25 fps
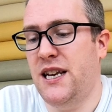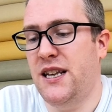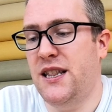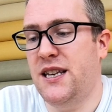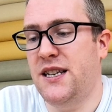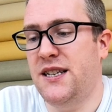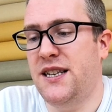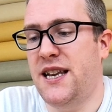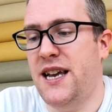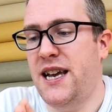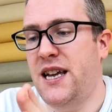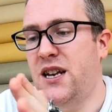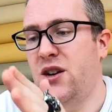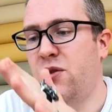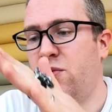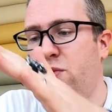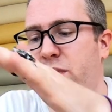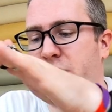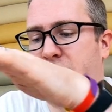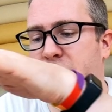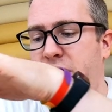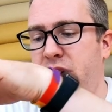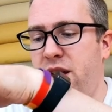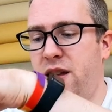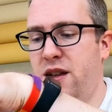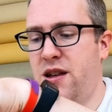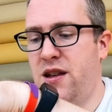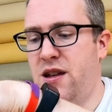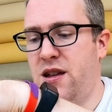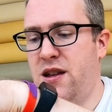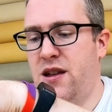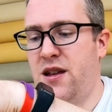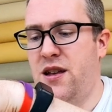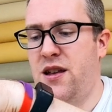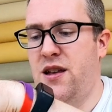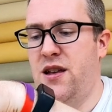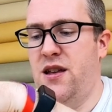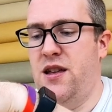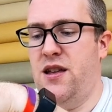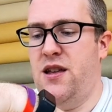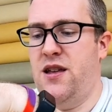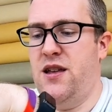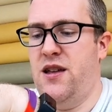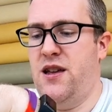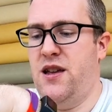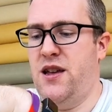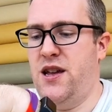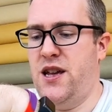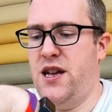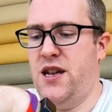this hand away
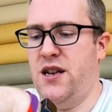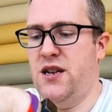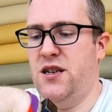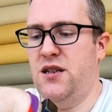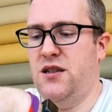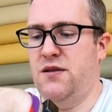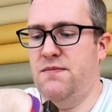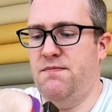and